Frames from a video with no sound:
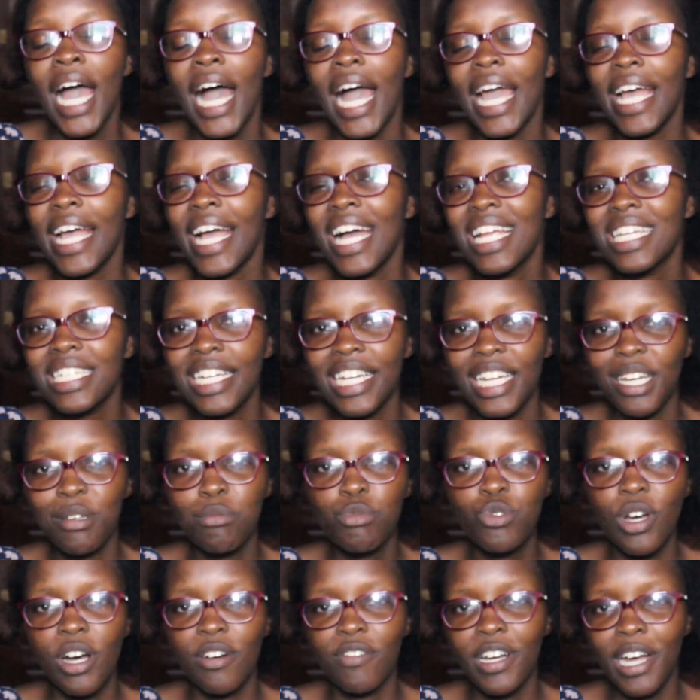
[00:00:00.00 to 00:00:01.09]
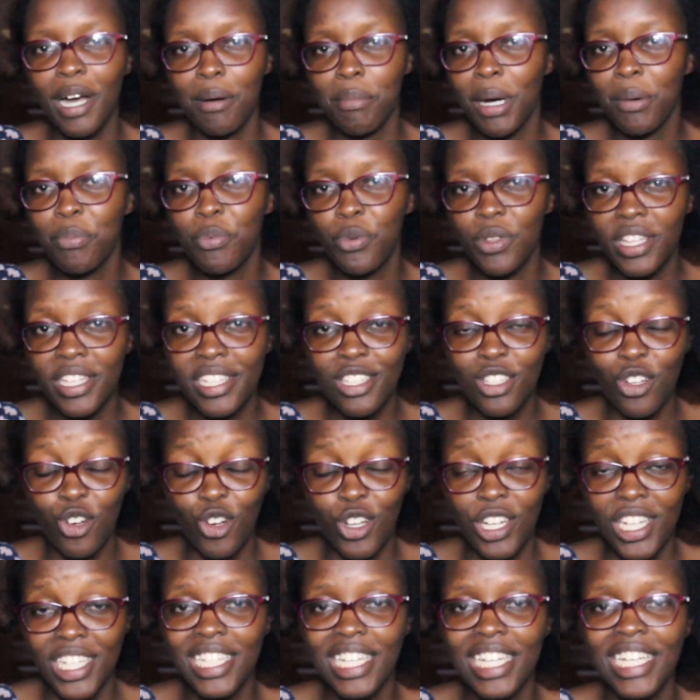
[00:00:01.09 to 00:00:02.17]
I can't claim to have come up with this
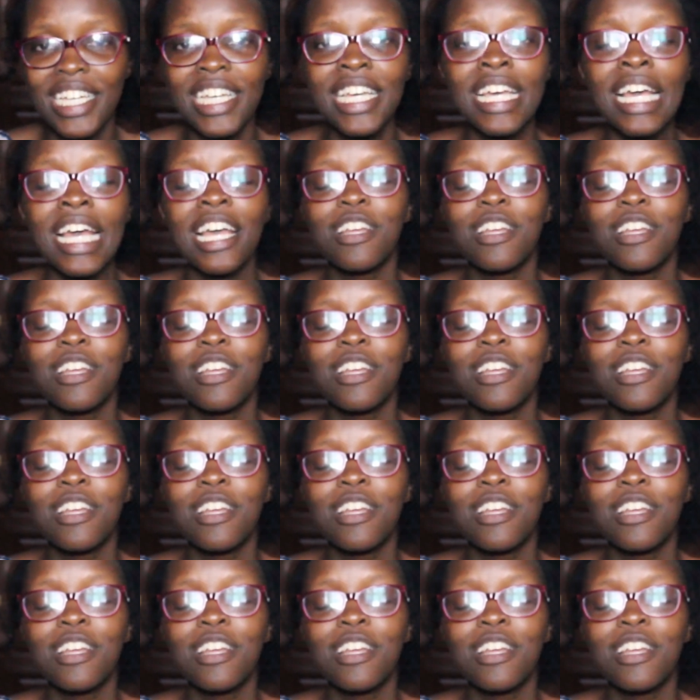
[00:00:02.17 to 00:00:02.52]
honestly.